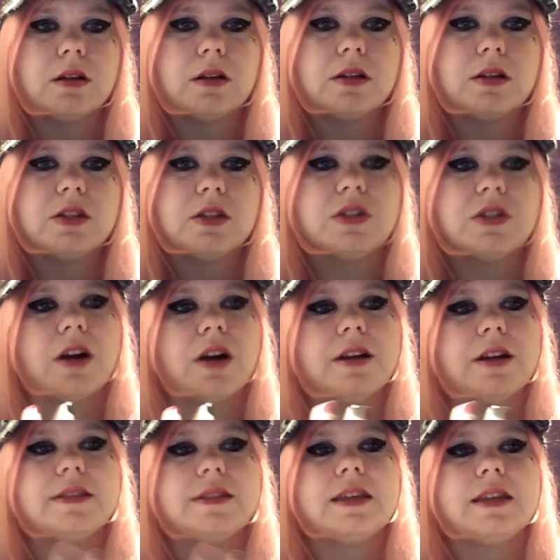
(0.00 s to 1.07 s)
started
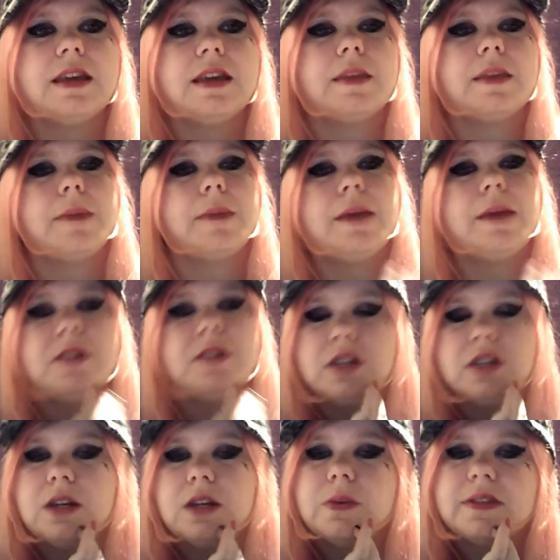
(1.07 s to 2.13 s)
seeing that maybe
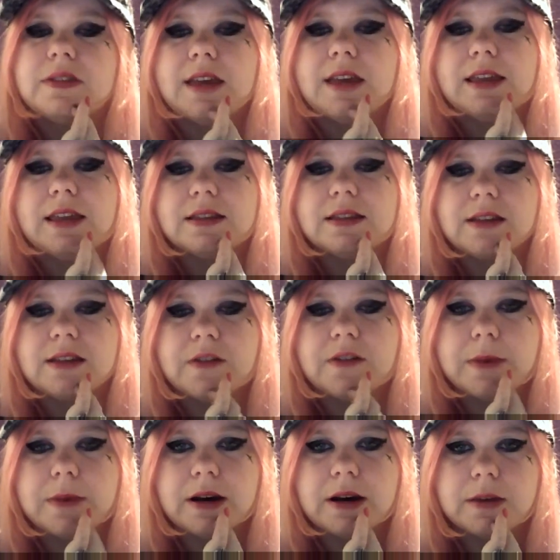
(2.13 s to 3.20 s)
GD was saying this stuff
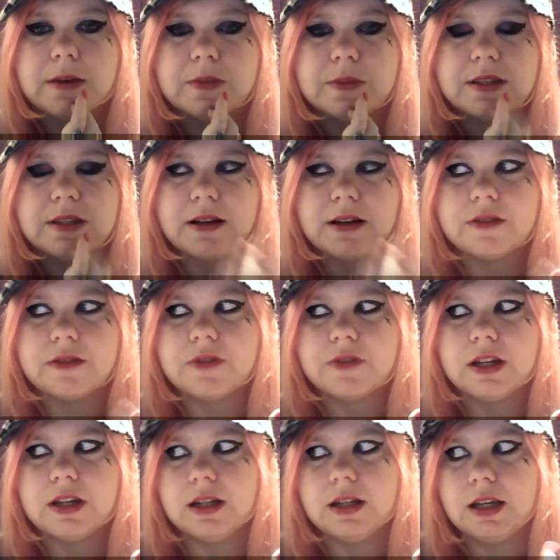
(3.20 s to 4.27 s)
about himself in
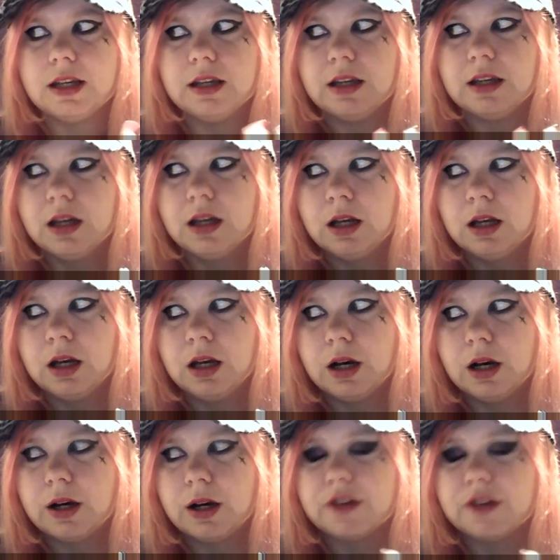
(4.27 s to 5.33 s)

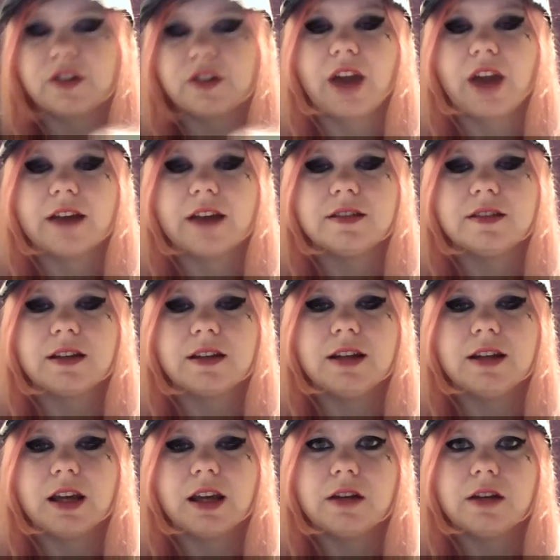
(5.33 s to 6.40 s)
a sarcastic and
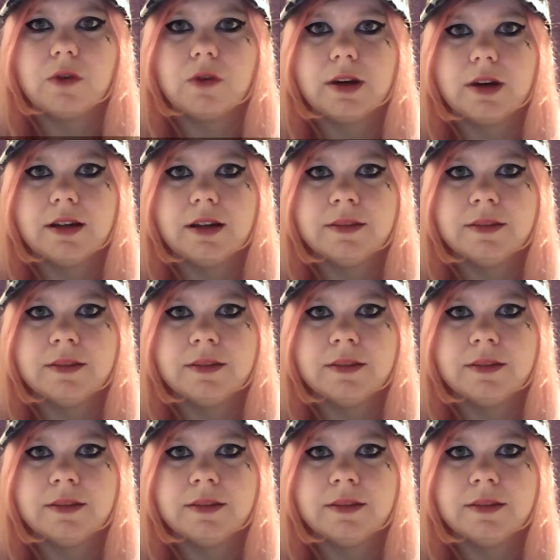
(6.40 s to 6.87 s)
negative way.